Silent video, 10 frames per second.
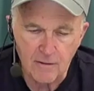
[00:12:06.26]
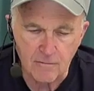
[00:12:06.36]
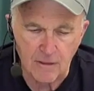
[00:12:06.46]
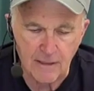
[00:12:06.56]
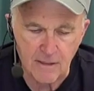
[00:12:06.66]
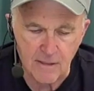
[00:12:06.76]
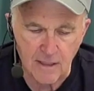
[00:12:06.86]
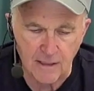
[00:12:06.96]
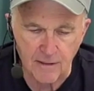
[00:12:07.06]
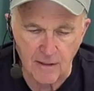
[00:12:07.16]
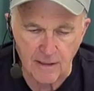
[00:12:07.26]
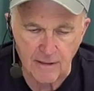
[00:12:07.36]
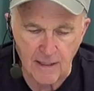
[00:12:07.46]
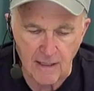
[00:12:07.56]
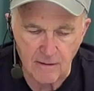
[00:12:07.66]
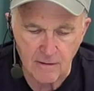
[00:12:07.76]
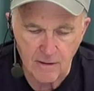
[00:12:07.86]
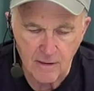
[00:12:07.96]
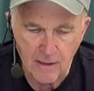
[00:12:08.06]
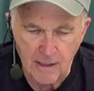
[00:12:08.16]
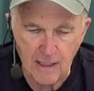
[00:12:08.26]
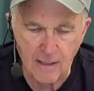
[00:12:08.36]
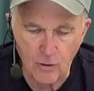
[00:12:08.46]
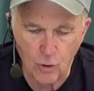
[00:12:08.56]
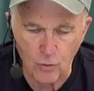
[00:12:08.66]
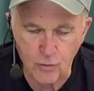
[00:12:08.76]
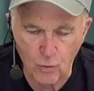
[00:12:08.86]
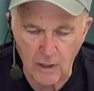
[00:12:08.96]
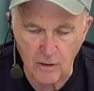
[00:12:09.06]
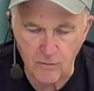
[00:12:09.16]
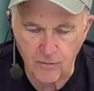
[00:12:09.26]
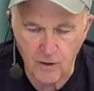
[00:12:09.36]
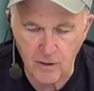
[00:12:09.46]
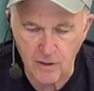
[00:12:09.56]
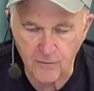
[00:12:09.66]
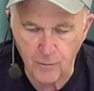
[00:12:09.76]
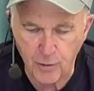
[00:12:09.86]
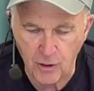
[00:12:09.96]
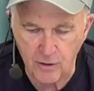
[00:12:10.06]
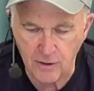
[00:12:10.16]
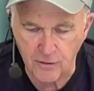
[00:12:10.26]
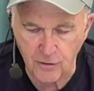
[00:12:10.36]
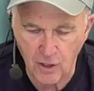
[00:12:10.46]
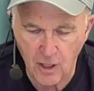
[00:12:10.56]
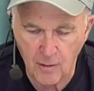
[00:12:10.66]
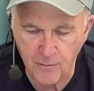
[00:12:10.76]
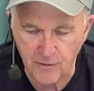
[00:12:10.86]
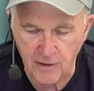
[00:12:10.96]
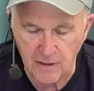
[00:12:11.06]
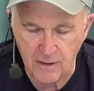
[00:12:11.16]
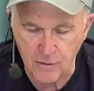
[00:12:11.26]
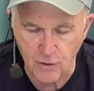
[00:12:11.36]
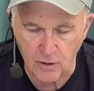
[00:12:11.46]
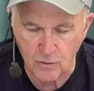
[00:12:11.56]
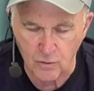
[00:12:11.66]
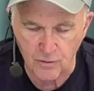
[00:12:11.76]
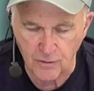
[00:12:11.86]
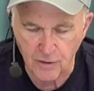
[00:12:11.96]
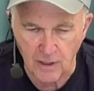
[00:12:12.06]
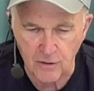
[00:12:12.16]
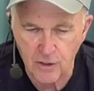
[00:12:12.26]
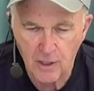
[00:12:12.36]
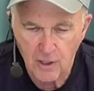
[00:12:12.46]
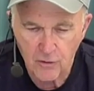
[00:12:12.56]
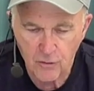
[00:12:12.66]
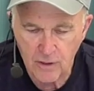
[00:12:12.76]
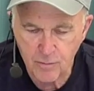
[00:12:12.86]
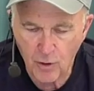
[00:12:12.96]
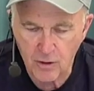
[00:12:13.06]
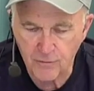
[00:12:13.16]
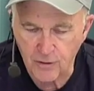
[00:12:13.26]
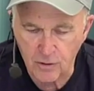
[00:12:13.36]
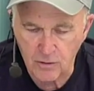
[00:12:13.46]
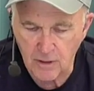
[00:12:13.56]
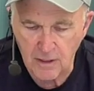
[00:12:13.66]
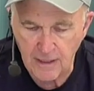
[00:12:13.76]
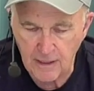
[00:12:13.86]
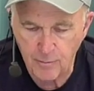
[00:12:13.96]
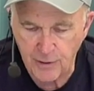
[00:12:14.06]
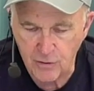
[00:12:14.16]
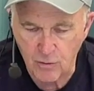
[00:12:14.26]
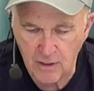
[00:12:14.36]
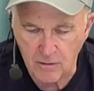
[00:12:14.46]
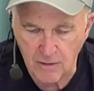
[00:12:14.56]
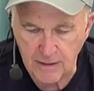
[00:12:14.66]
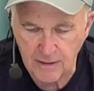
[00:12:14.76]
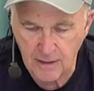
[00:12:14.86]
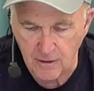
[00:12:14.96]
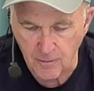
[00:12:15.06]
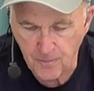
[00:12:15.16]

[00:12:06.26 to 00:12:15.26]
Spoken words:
like that, and holds the wire far enough apart at the top that it's not going to touch. So that's part of your handpiece right there.